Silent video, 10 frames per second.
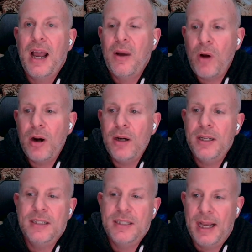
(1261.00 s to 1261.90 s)
hard
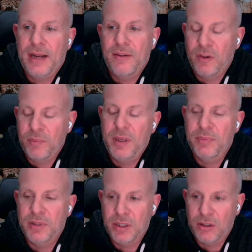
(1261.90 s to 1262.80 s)
is that for
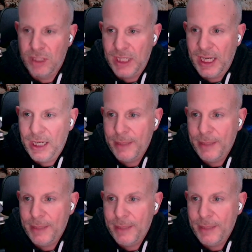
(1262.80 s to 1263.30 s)
people to create?